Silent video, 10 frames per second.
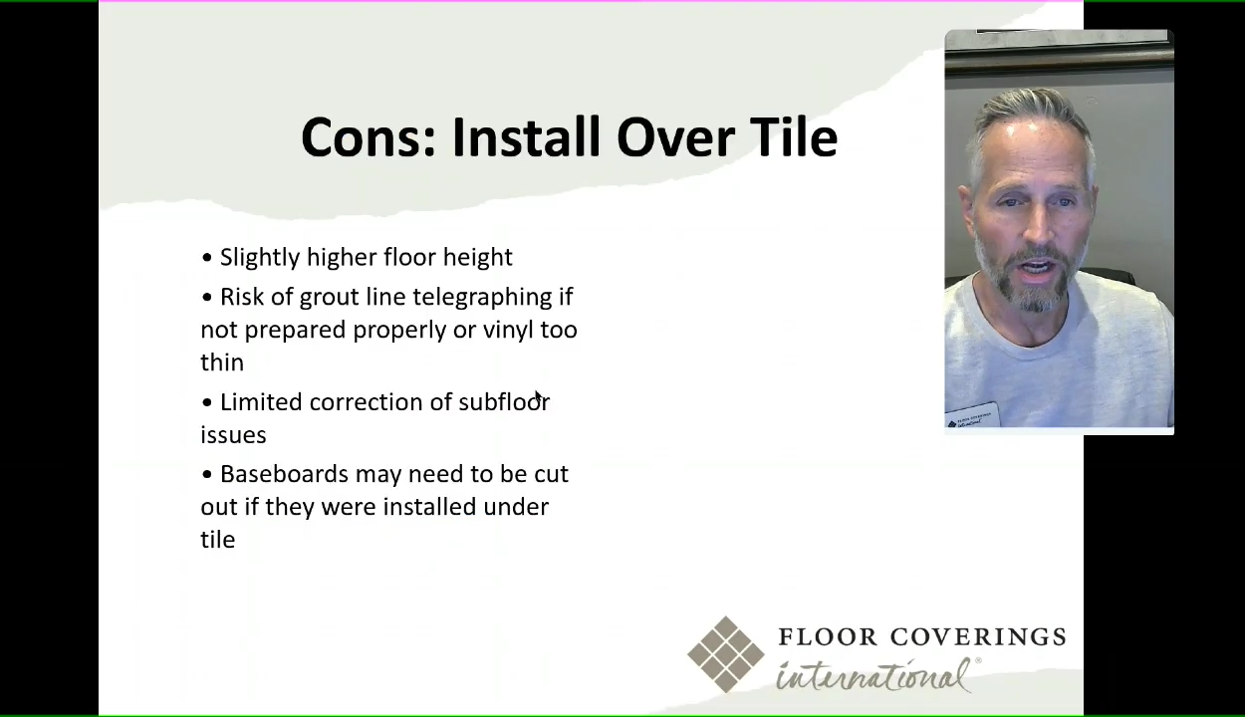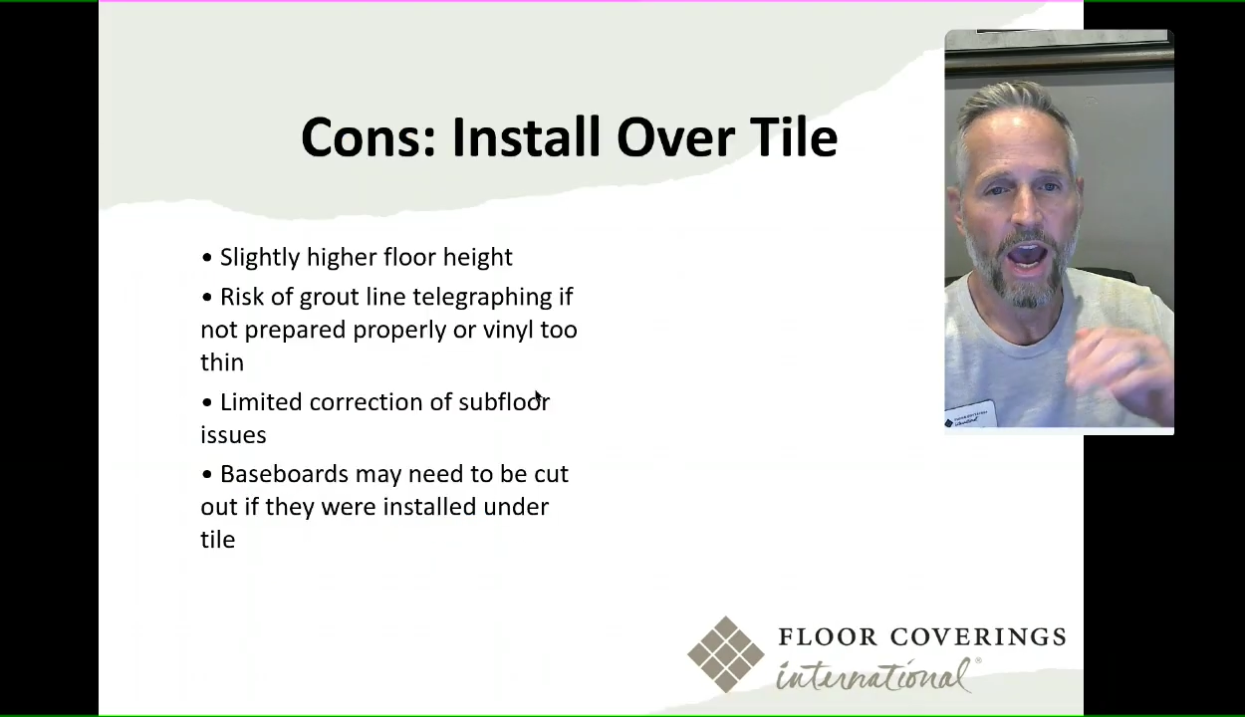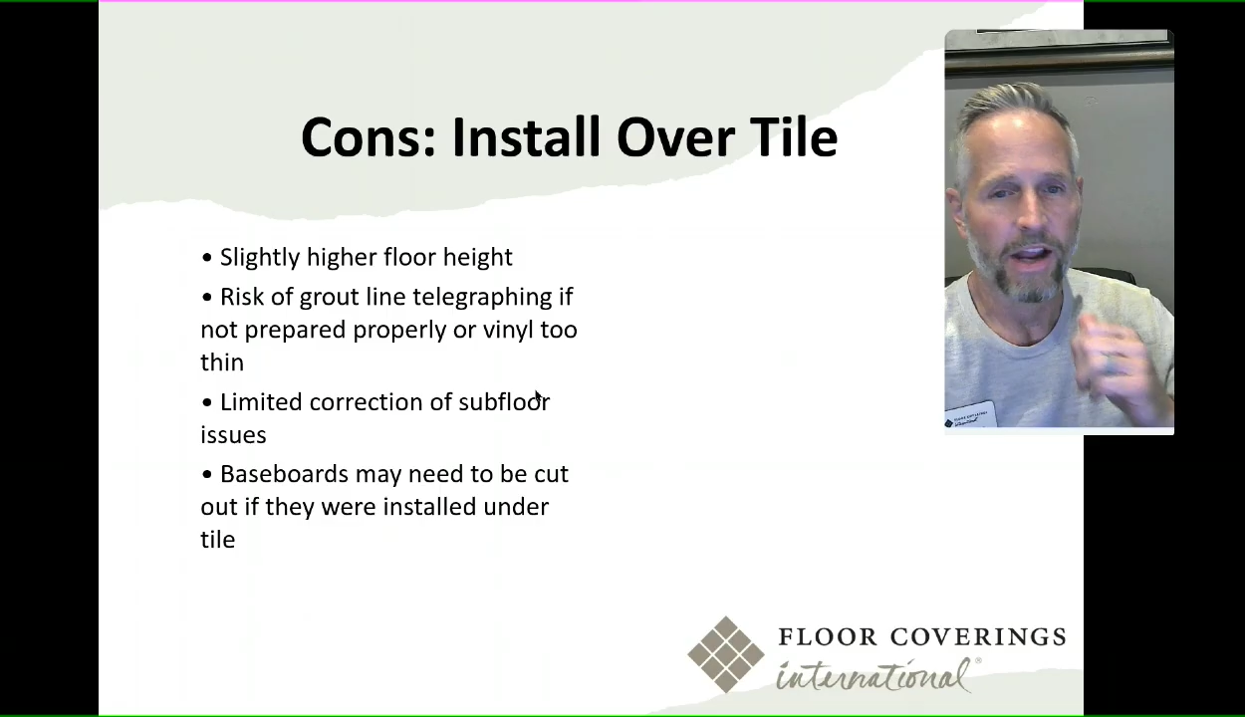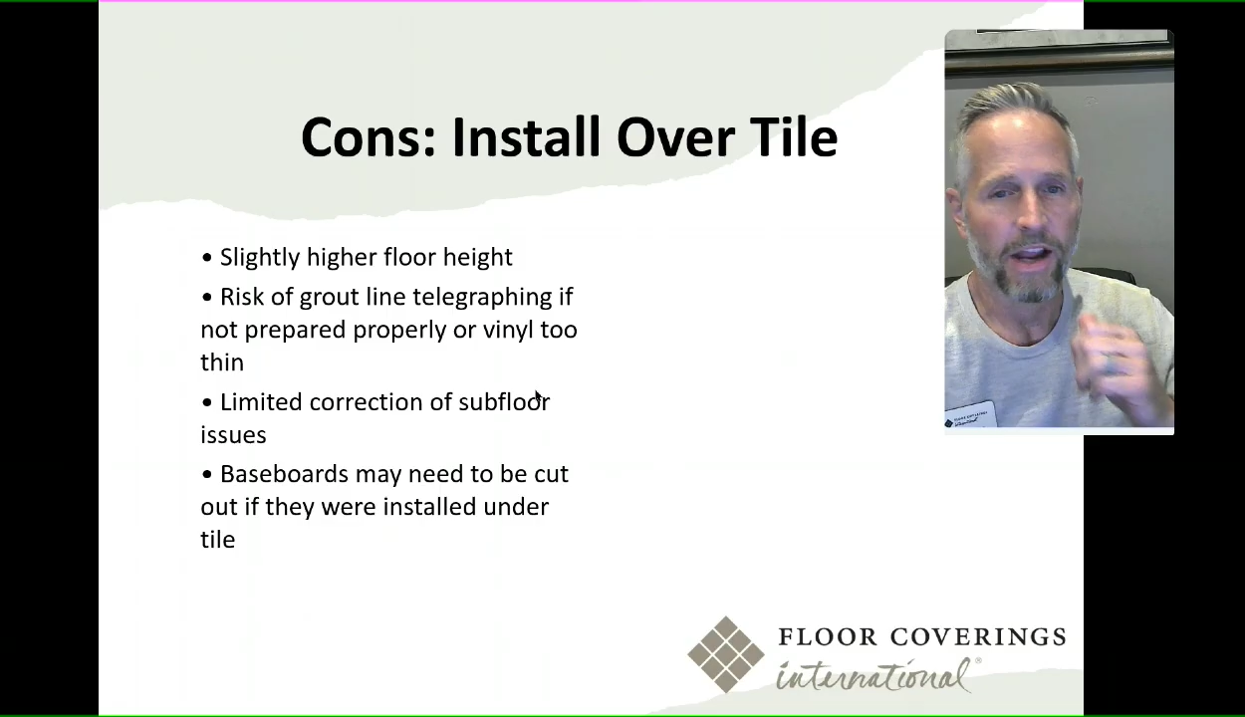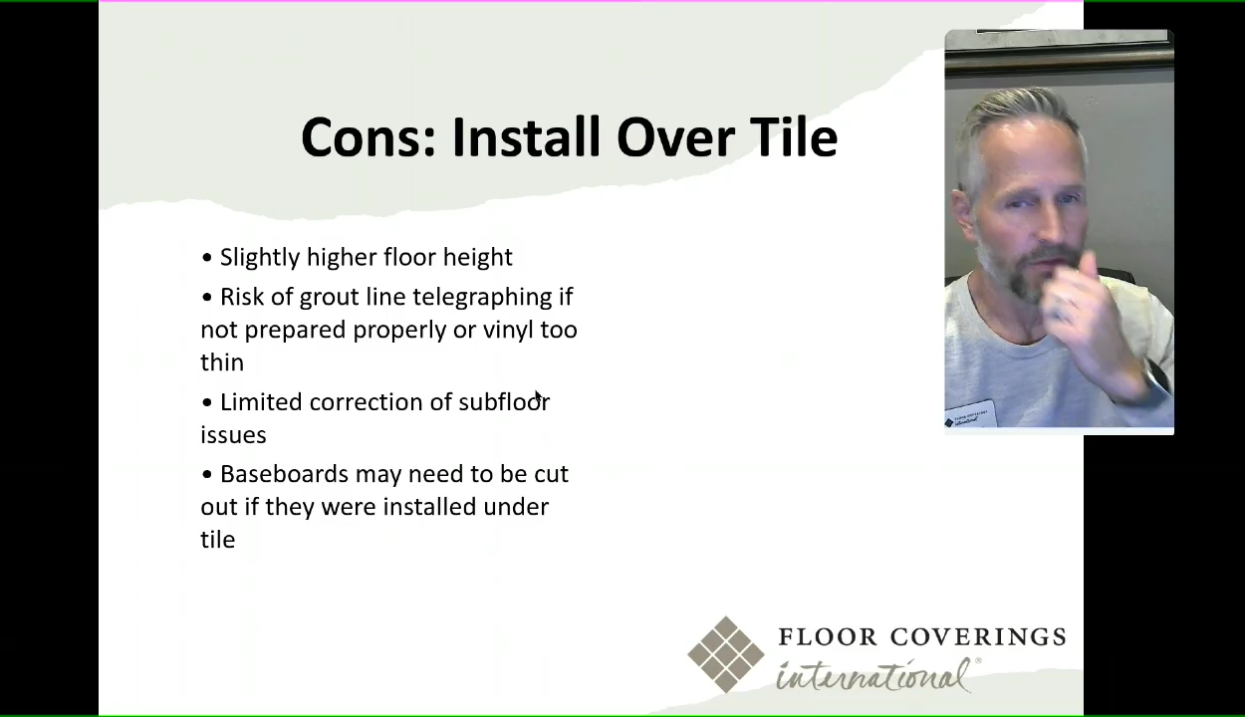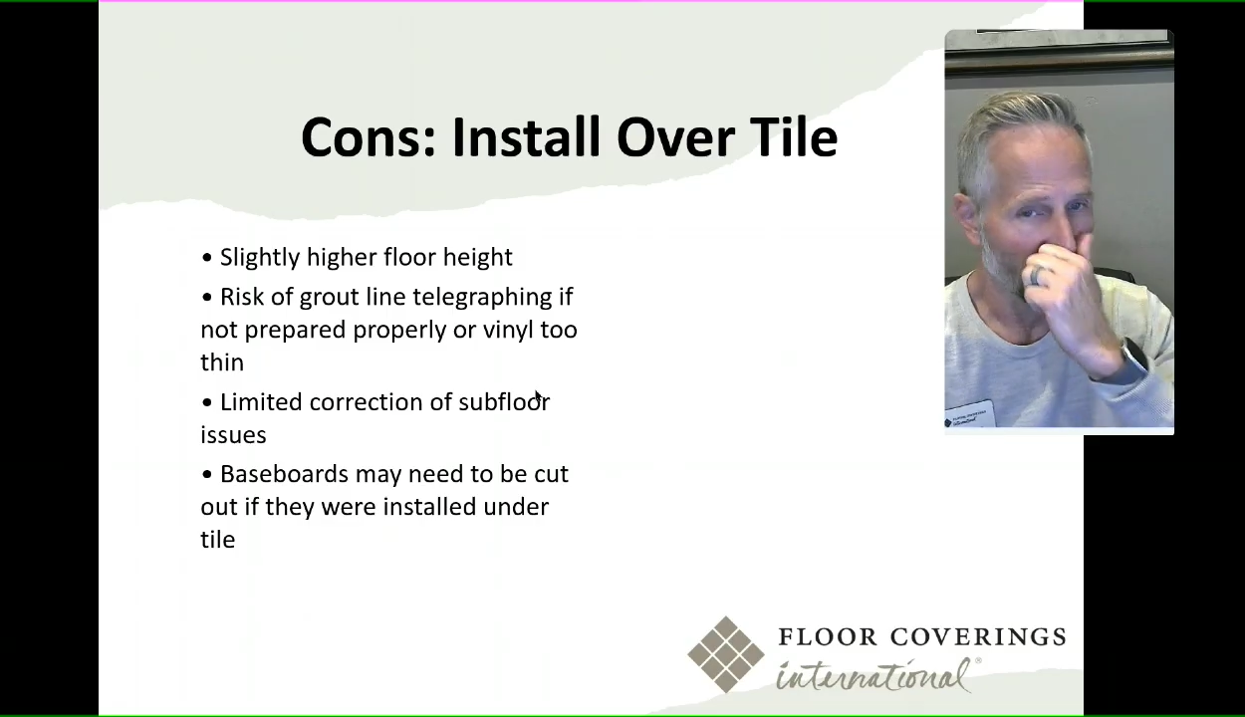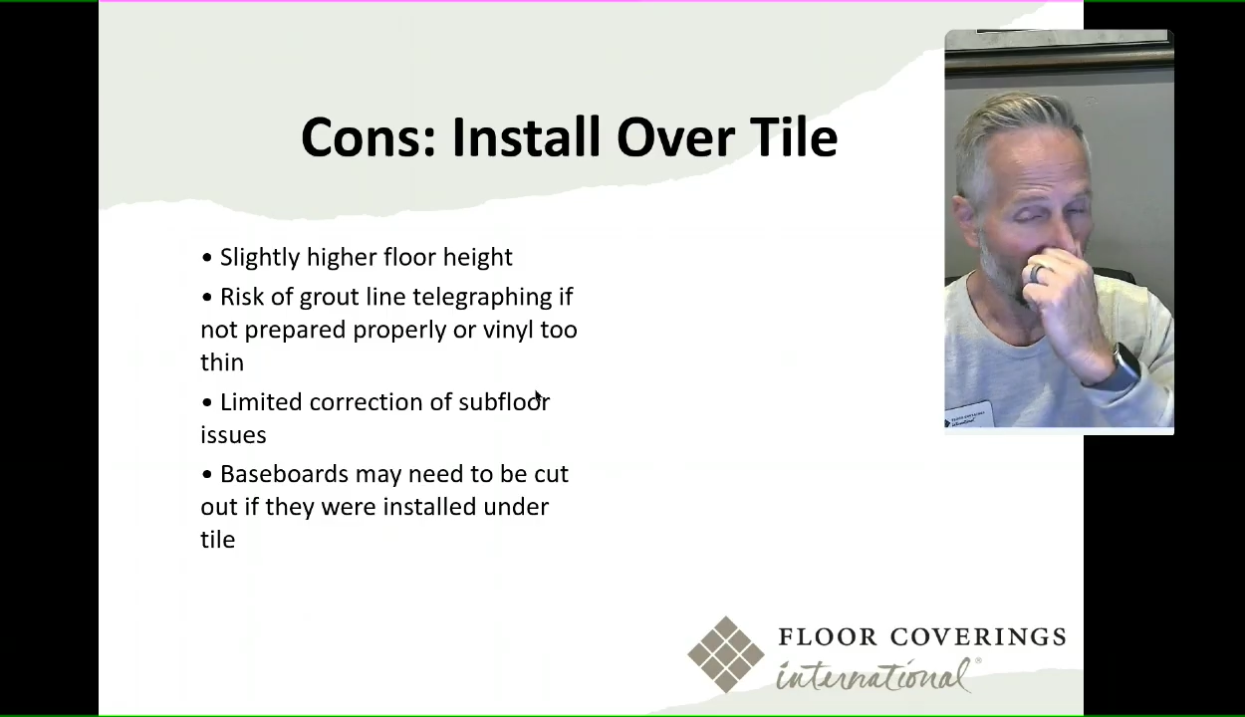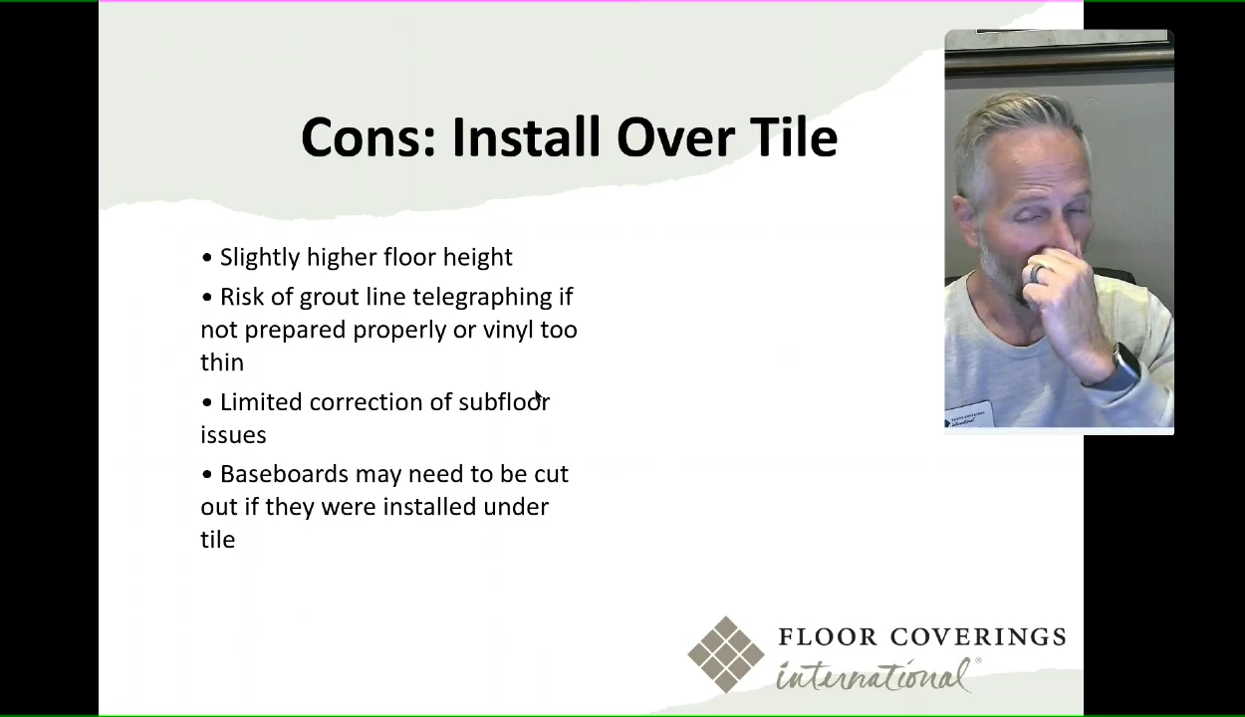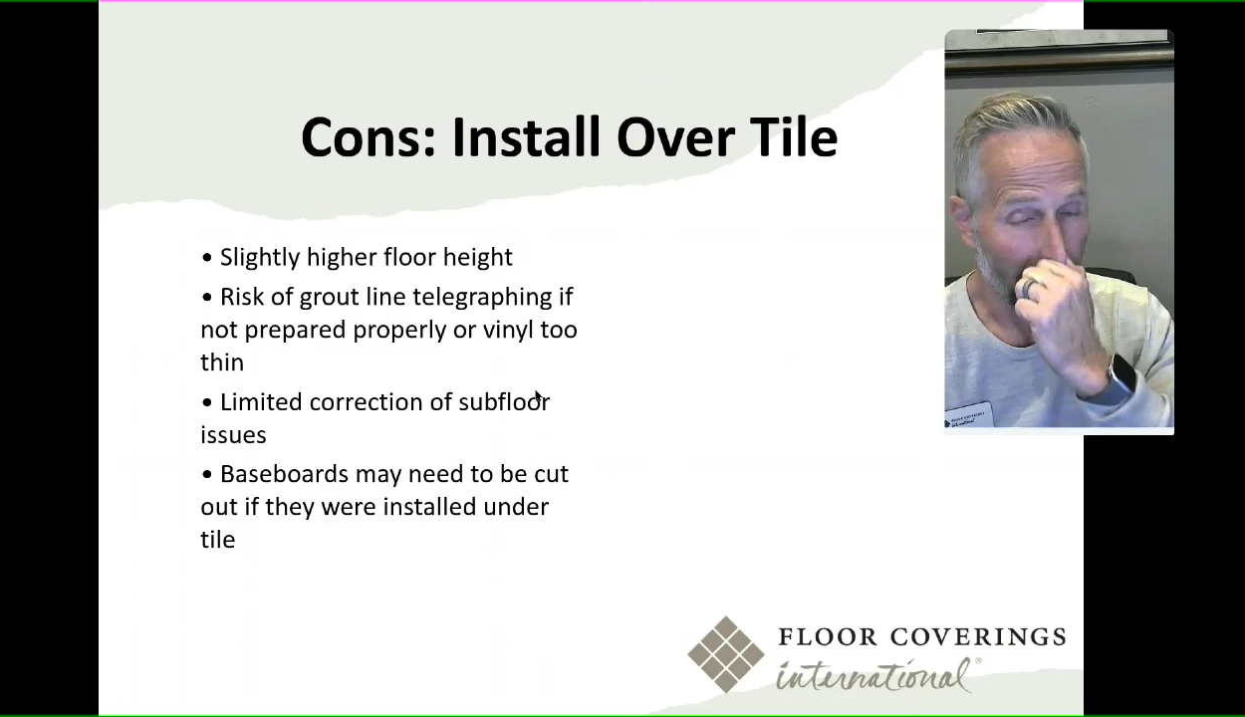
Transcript: higher floor